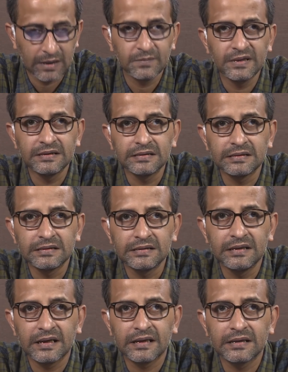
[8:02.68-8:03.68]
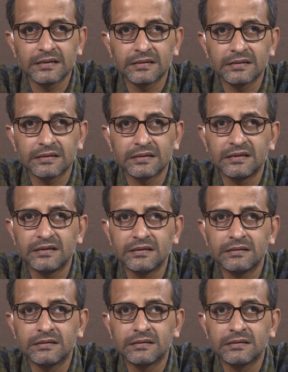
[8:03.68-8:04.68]
I mean there are
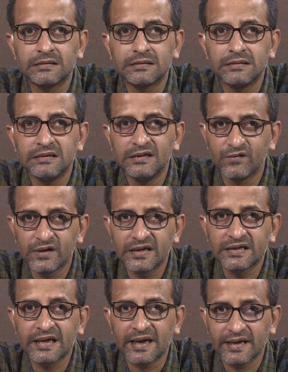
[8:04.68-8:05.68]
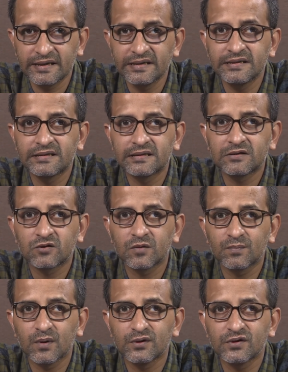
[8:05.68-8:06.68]
different
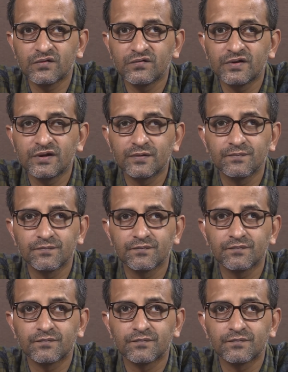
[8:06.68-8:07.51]
characteristics of positivism